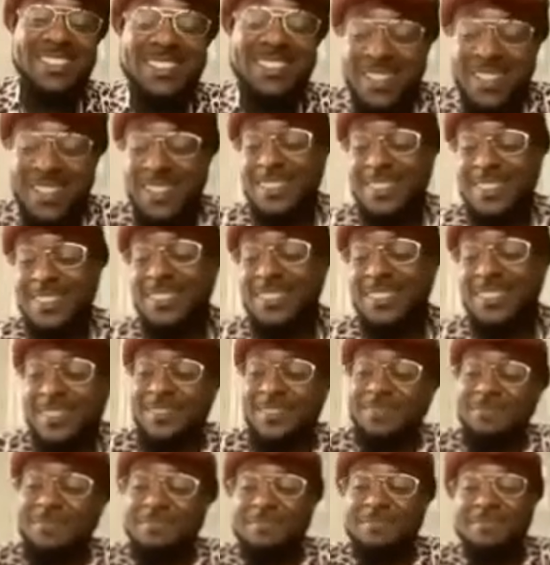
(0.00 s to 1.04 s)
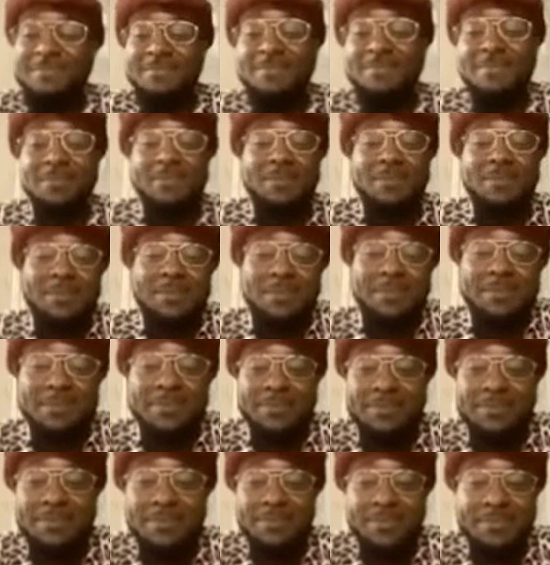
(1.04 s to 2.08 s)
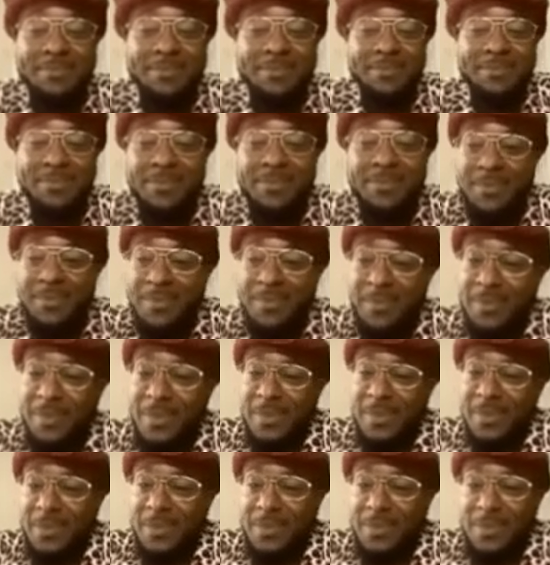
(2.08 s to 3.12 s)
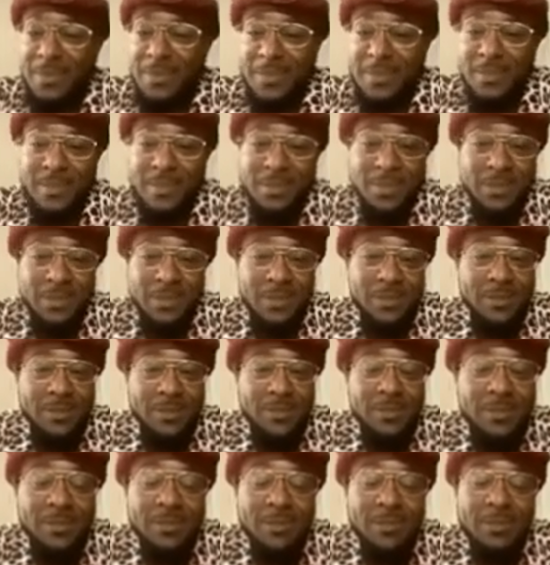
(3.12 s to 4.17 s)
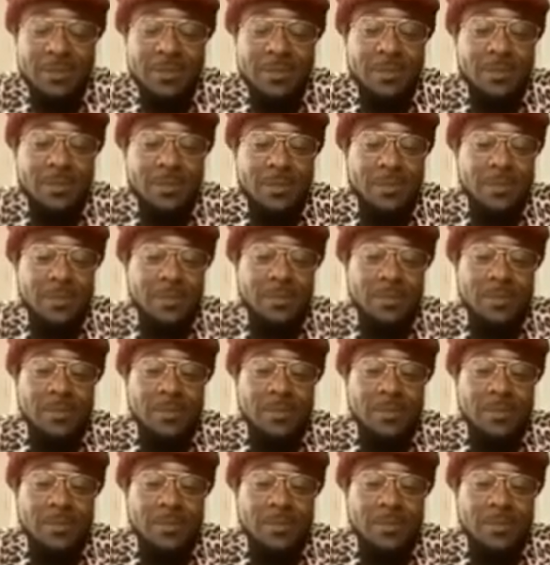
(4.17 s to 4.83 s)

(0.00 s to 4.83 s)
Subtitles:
[no speech]